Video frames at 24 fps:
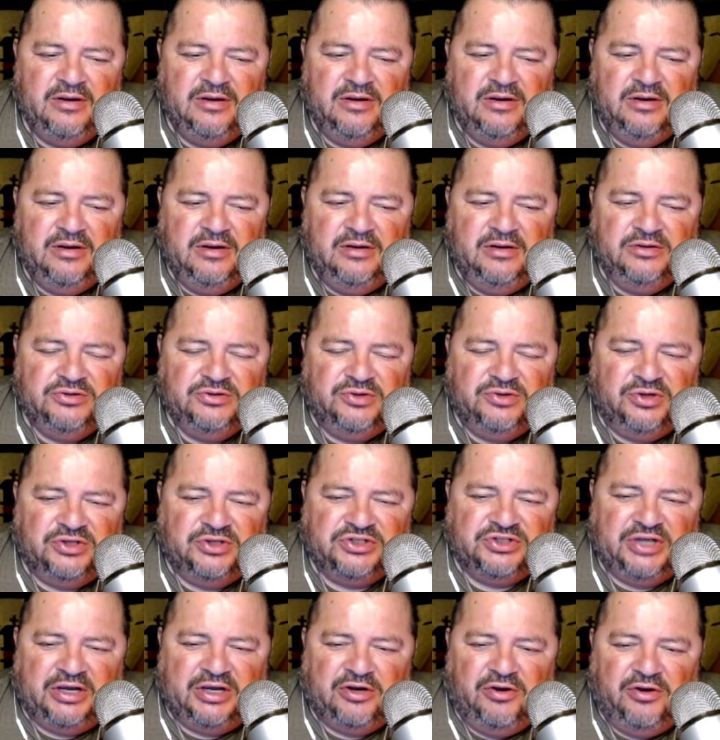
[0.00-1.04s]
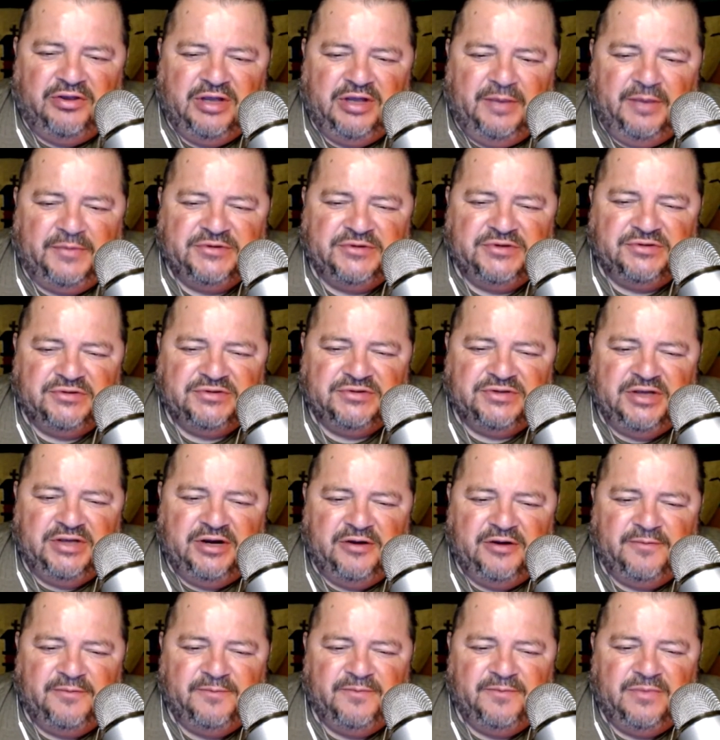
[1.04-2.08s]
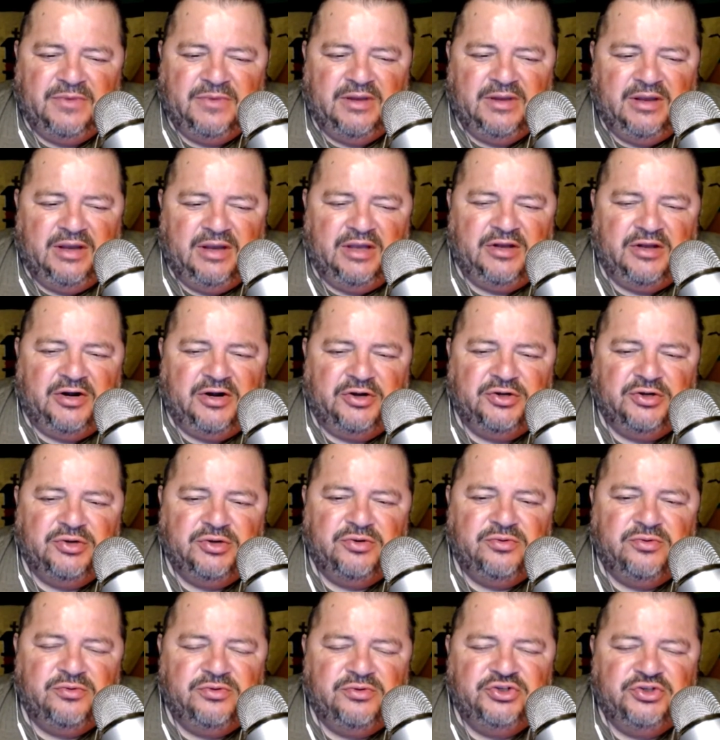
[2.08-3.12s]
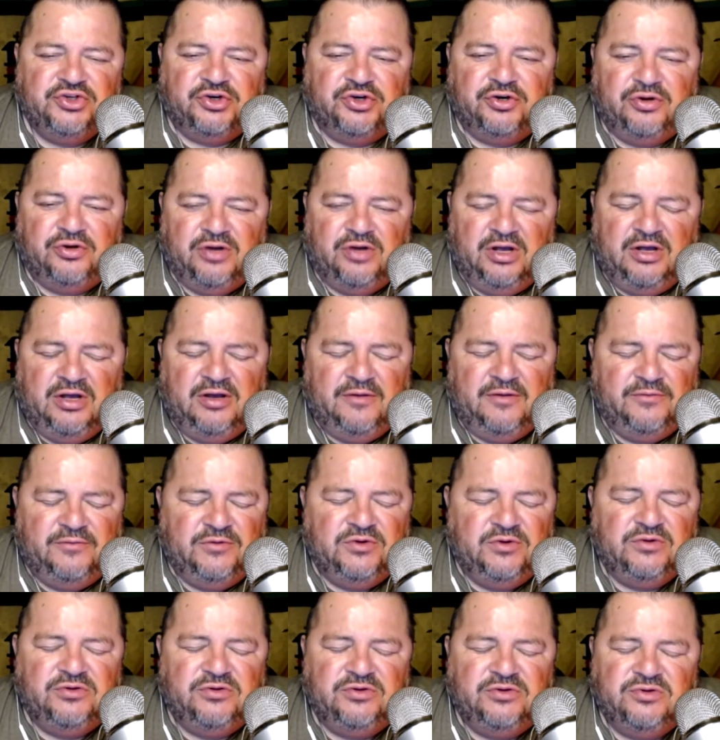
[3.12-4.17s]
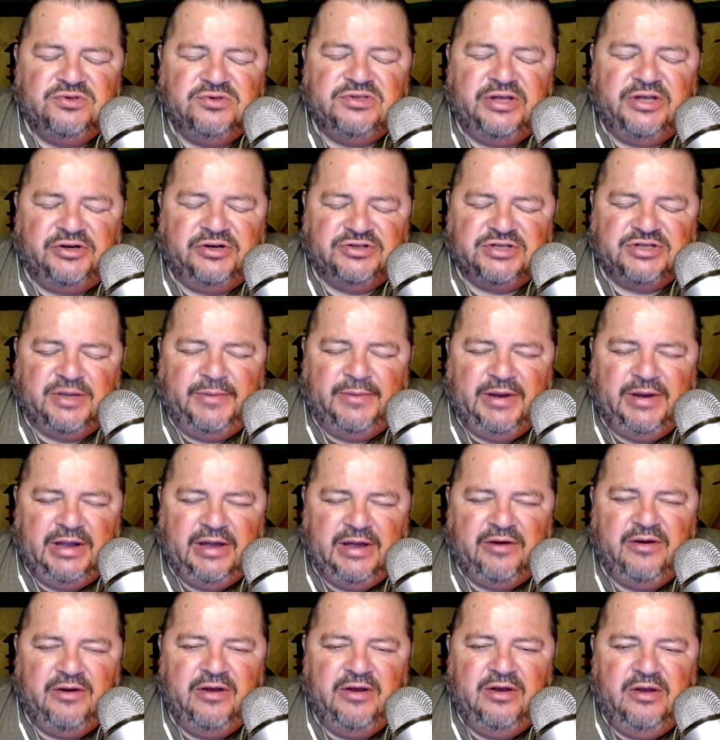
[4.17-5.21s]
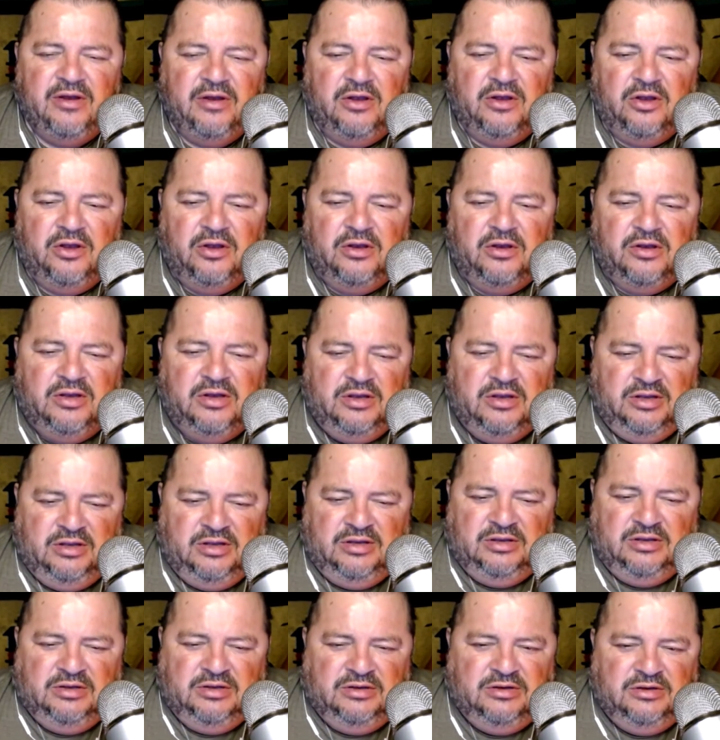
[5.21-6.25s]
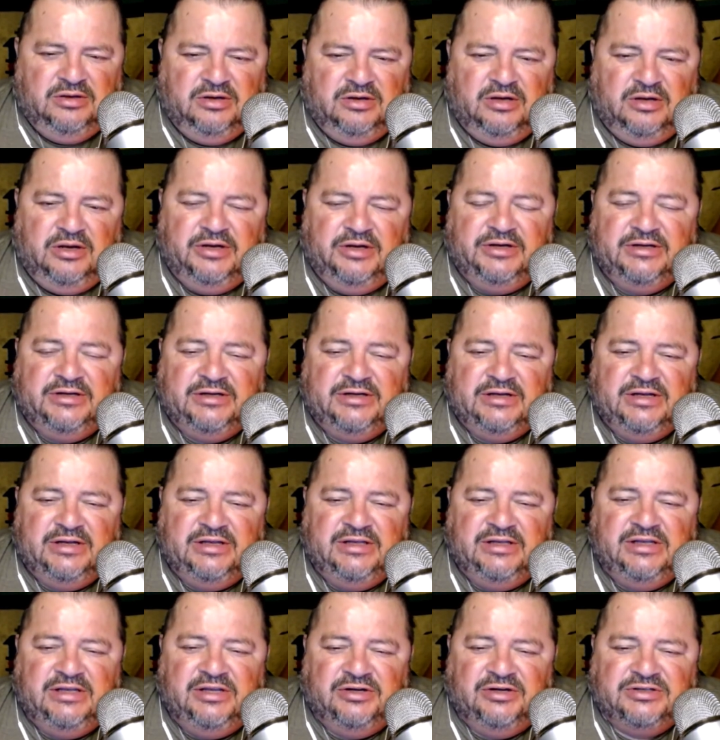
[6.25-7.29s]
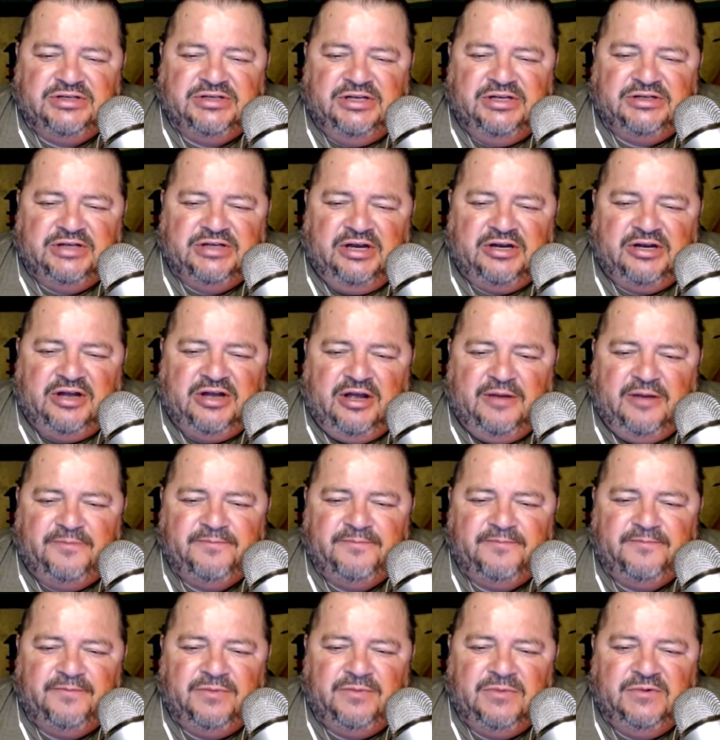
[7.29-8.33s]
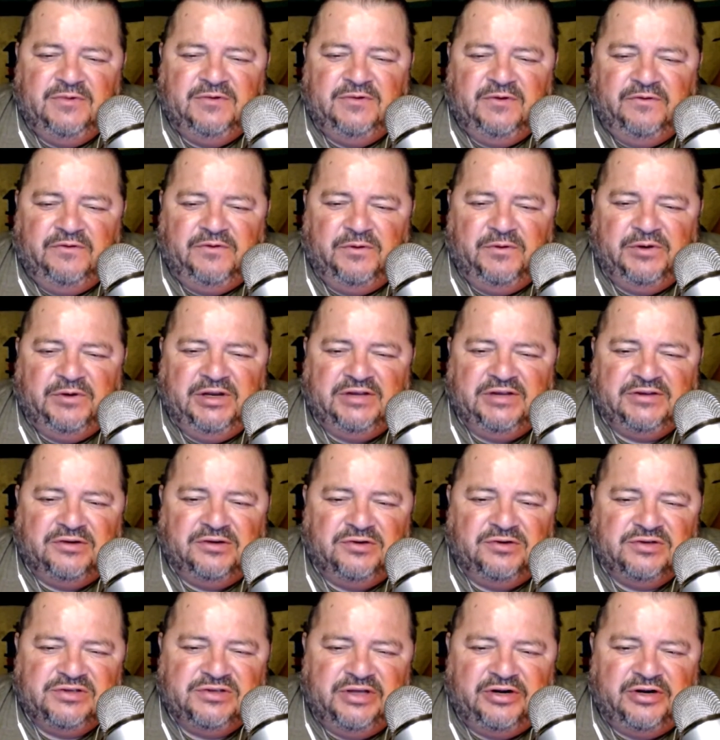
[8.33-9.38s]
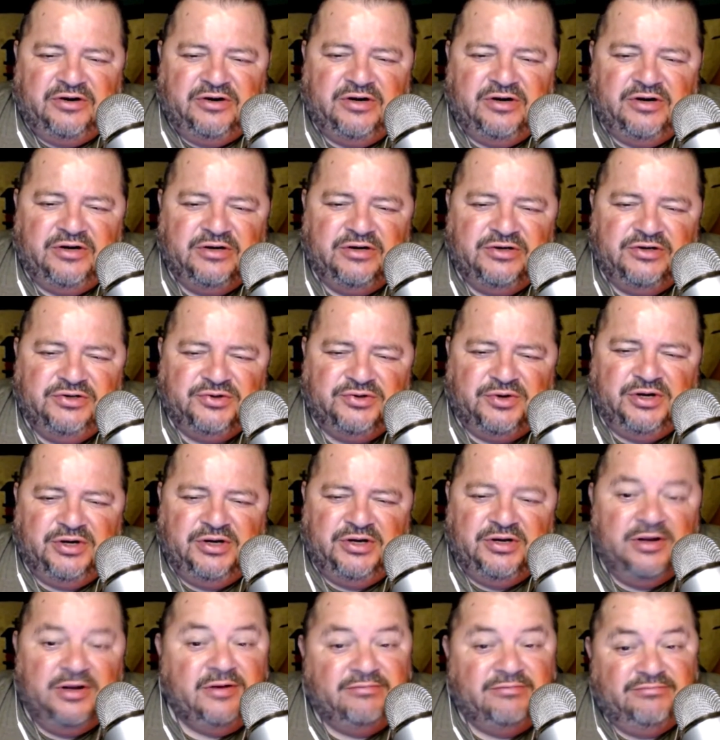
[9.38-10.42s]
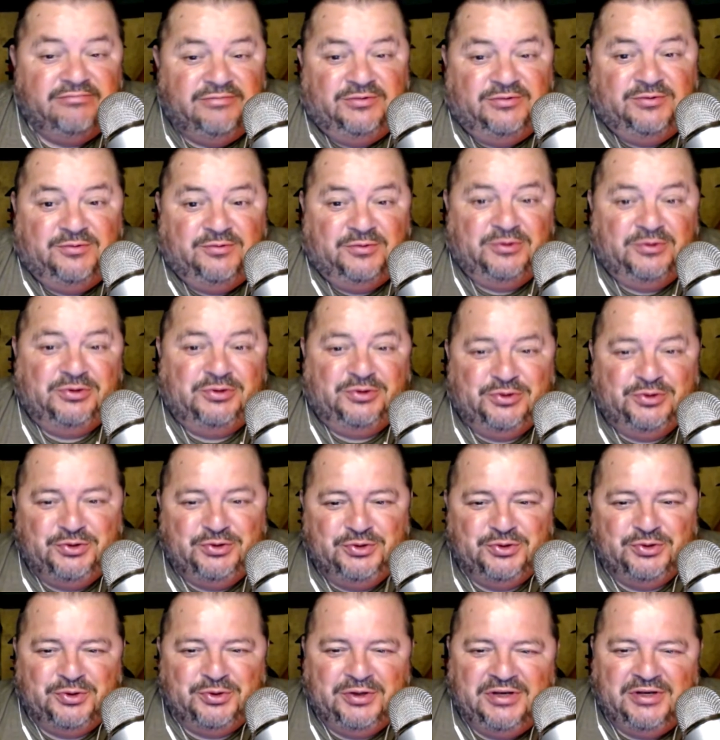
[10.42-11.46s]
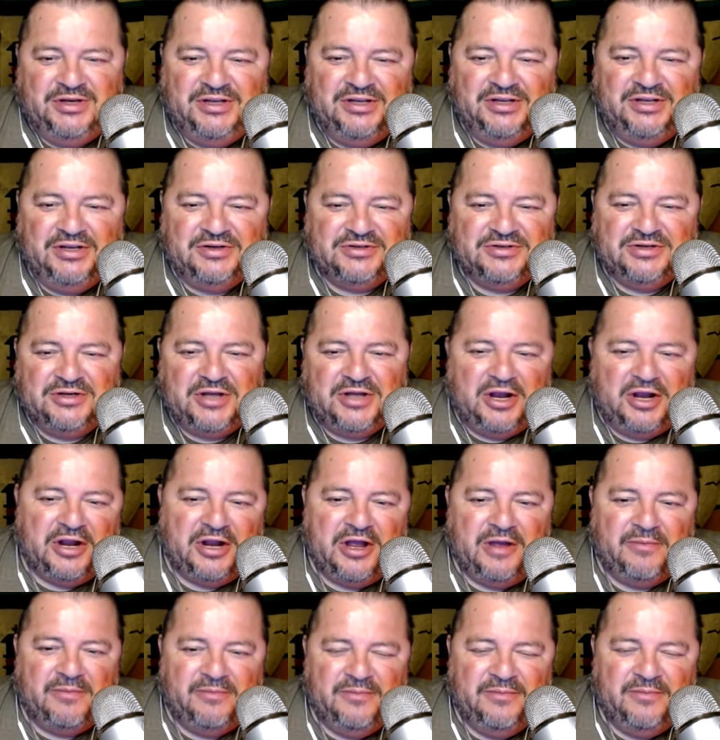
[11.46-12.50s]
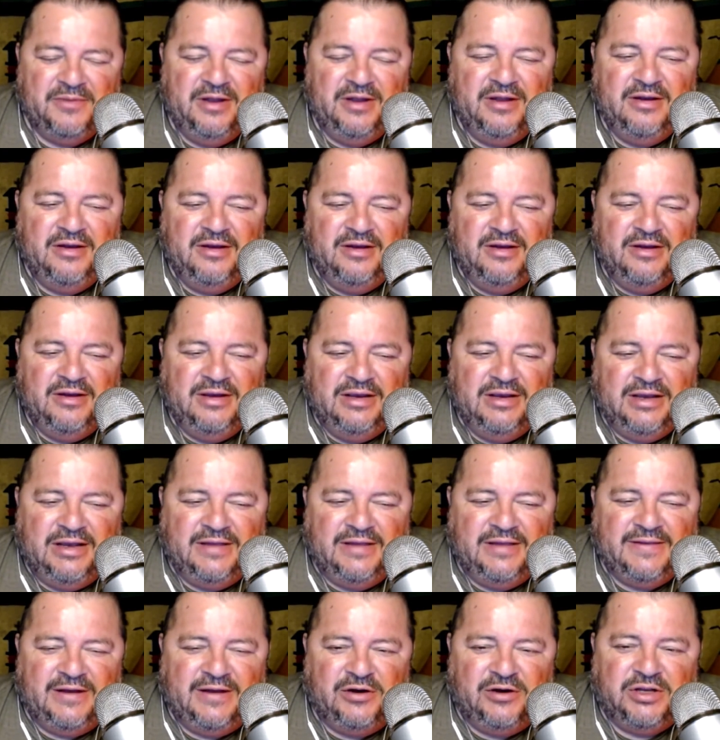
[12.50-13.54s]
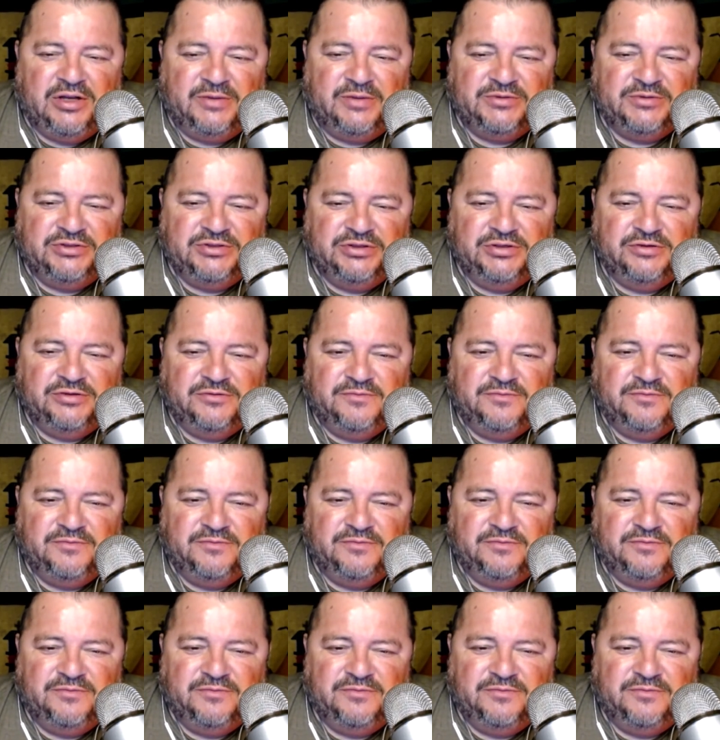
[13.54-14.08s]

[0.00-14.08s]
so you can check out all the episodes there. And our new journal, new newsletter is coming out on IggyGarcia.com. So if you want to get the newsletter, join IggyGarcia.com. And that'll come to you